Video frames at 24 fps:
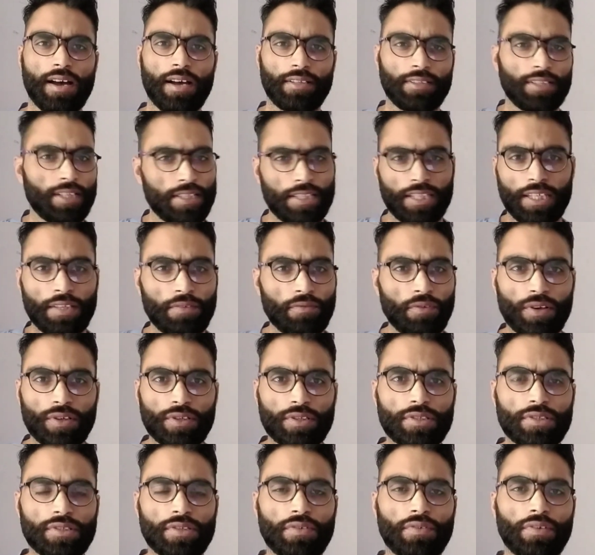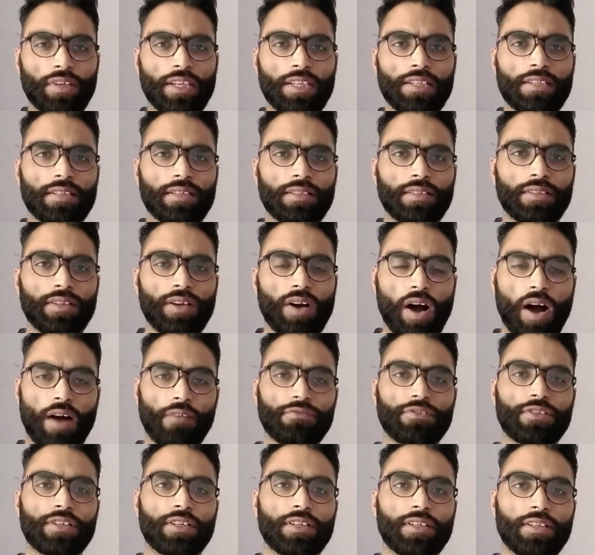that he wants to read
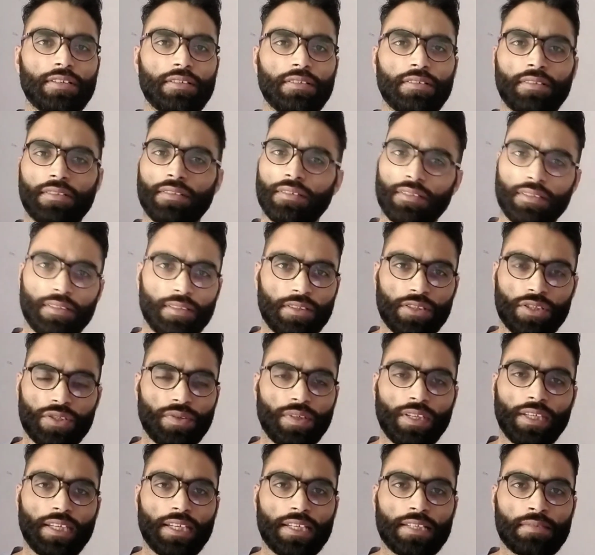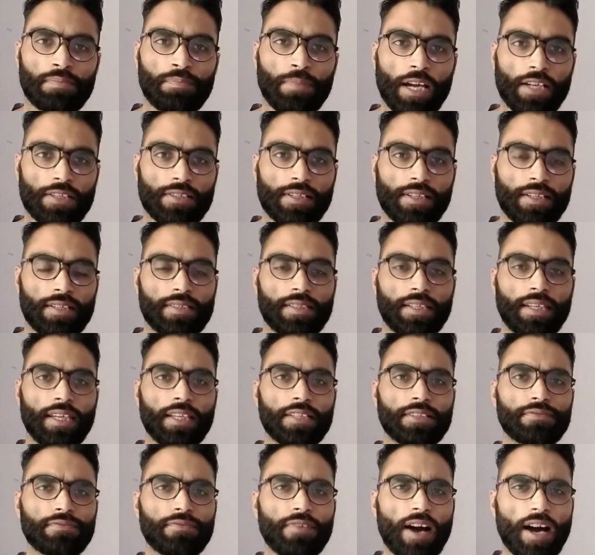after doing his bachelor's,
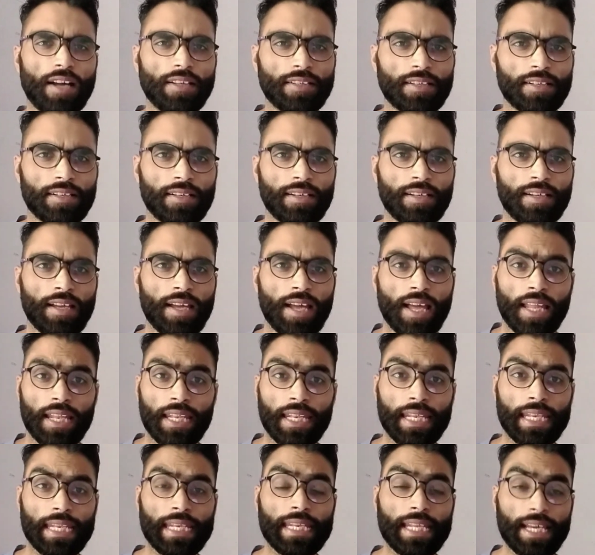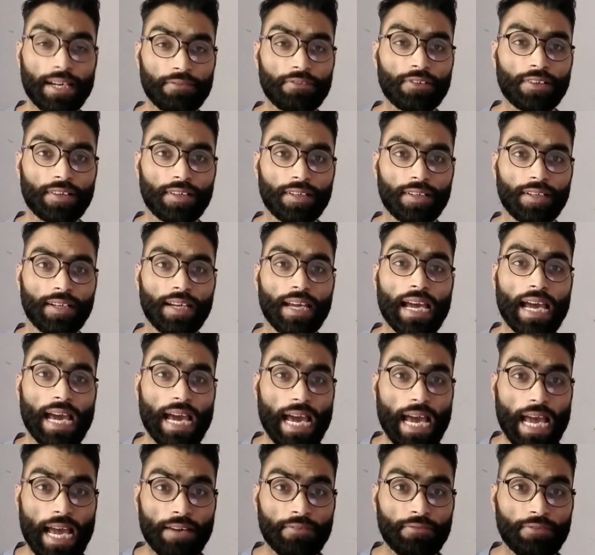his father never
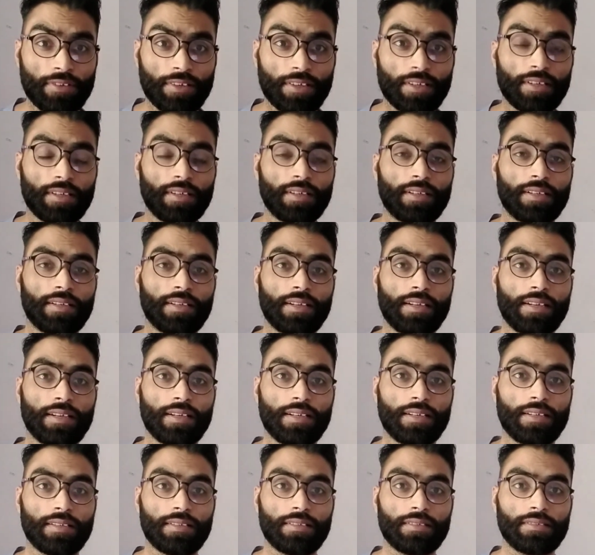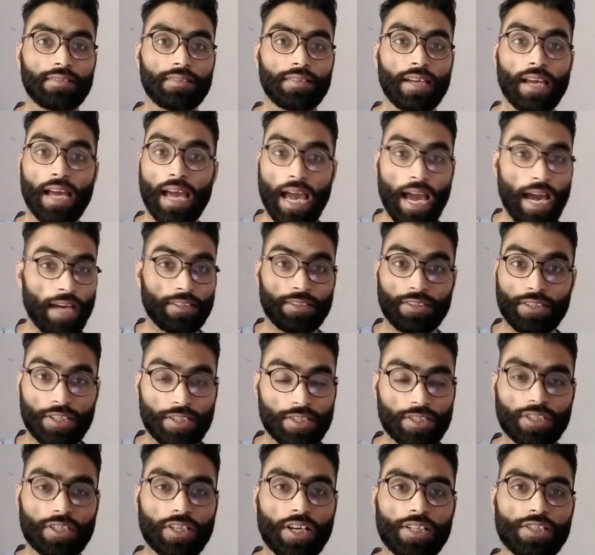ever had a
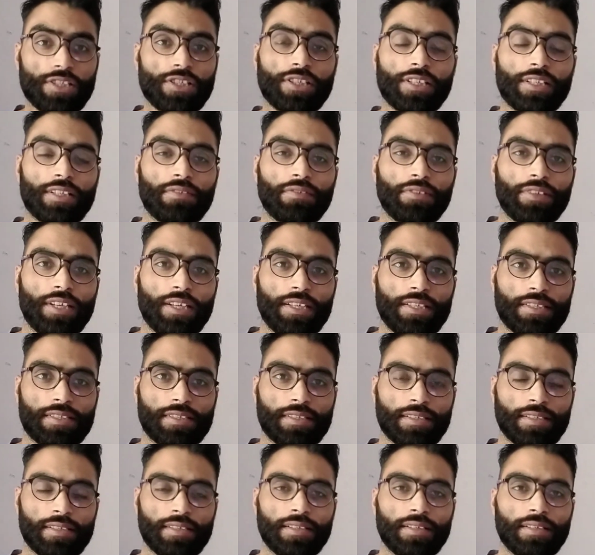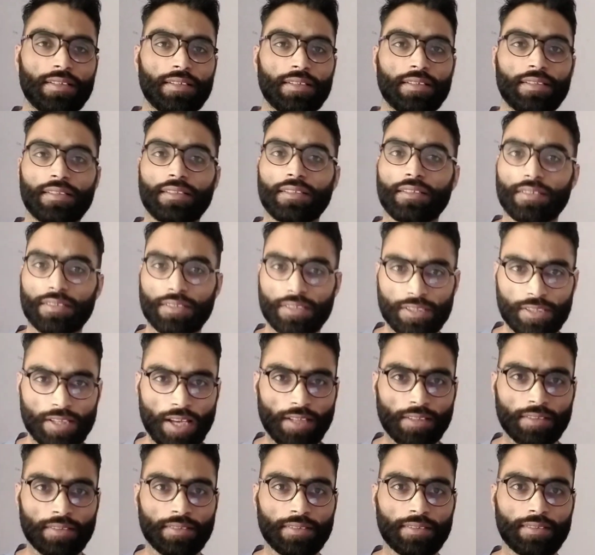discussion with his
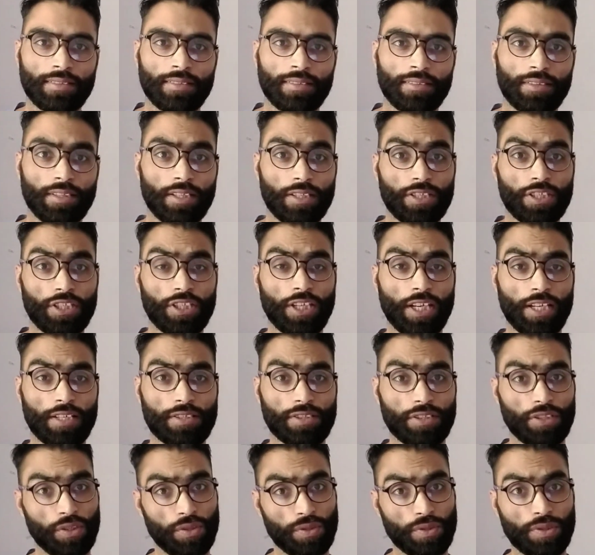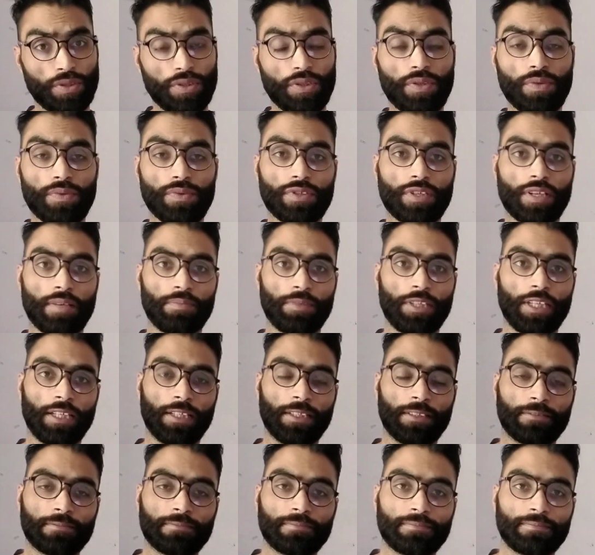son that yes, you should do
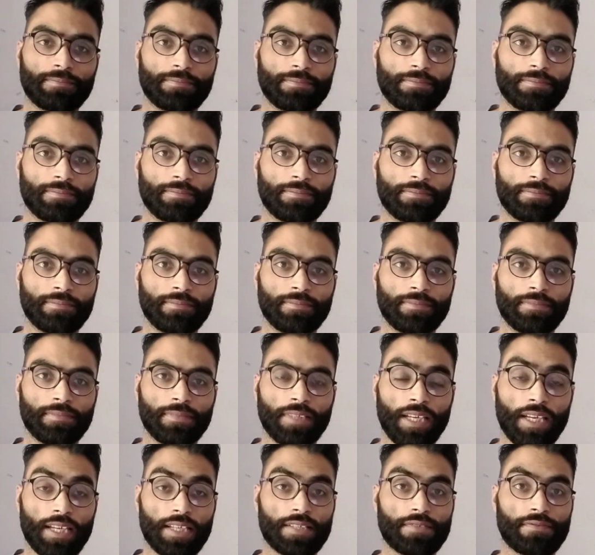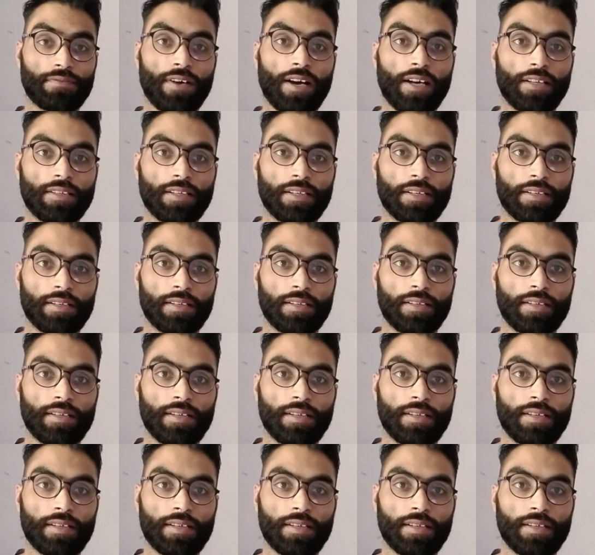something. His father